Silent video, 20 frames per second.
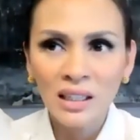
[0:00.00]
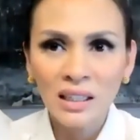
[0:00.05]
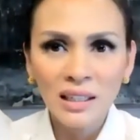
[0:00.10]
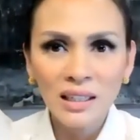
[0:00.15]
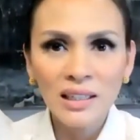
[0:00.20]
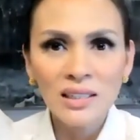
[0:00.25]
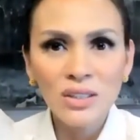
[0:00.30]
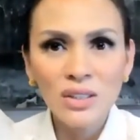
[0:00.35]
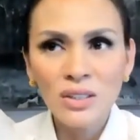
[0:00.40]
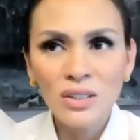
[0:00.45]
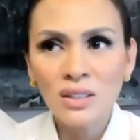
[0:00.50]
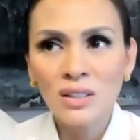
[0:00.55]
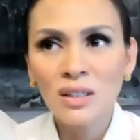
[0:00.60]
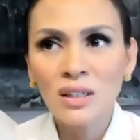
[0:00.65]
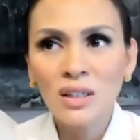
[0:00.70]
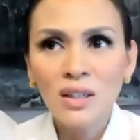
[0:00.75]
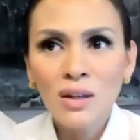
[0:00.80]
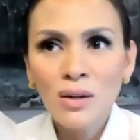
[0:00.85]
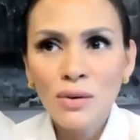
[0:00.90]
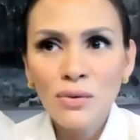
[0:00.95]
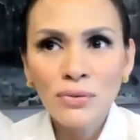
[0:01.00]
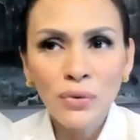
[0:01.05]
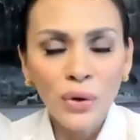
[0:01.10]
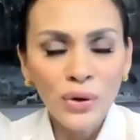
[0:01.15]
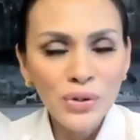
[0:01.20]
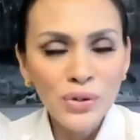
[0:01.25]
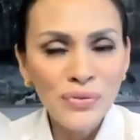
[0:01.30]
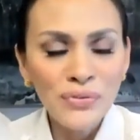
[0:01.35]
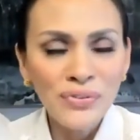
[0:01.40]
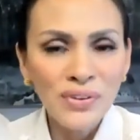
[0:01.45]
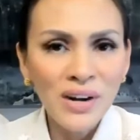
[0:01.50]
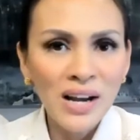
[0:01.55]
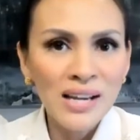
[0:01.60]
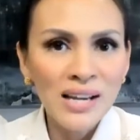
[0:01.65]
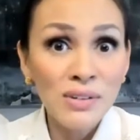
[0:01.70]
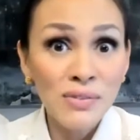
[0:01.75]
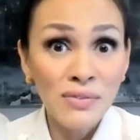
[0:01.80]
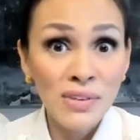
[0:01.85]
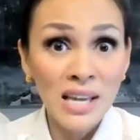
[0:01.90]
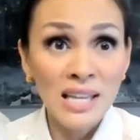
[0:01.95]
it's 4 to 5
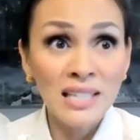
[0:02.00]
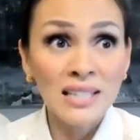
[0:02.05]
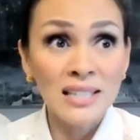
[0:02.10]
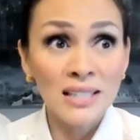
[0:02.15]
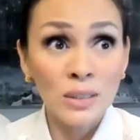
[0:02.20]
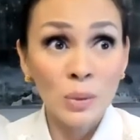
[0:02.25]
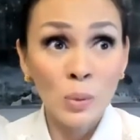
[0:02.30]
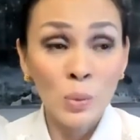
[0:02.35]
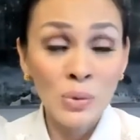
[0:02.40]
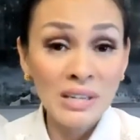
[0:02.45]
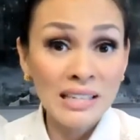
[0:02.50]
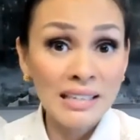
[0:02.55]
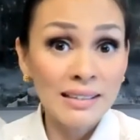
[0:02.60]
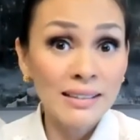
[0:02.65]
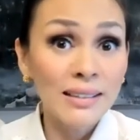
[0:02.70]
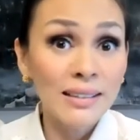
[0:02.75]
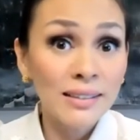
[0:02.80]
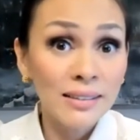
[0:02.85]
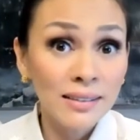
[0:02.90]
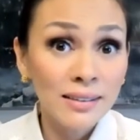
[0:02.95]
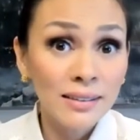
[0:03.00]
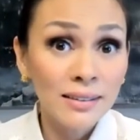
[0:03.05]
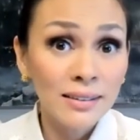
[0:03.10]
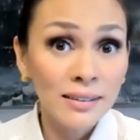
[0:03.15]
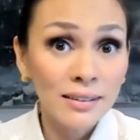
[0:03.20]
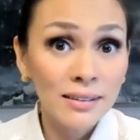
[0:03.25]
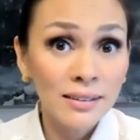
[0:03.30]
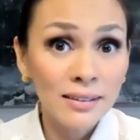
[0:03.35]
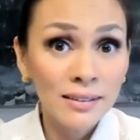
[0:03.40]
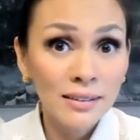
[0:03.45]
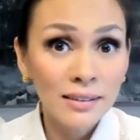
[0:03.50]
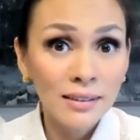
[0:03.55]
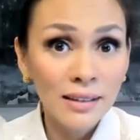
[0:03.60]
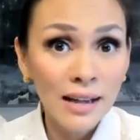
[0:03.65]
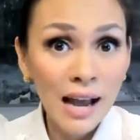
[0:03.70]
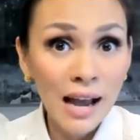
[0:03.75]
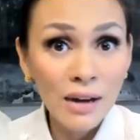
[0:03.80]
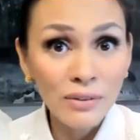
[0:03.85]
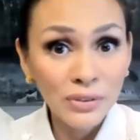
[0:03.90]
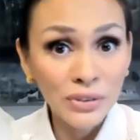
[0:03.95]
events a week,
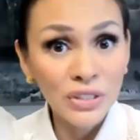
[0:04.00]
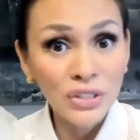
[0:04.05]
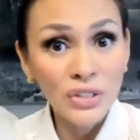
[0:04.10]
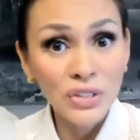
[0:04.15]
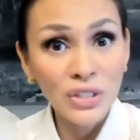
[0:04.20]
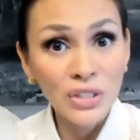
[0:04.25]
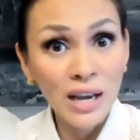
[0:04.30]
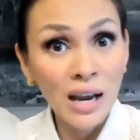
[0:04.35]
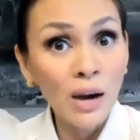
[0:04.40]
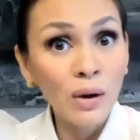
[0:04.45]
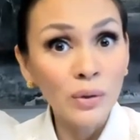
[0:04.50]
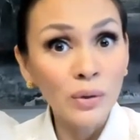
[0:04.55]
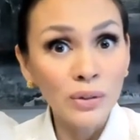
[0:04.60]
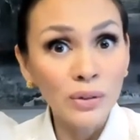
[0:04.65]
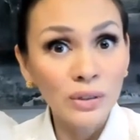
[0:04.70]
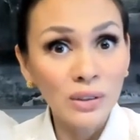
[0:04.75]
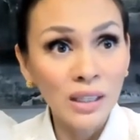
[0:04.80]
averaged out.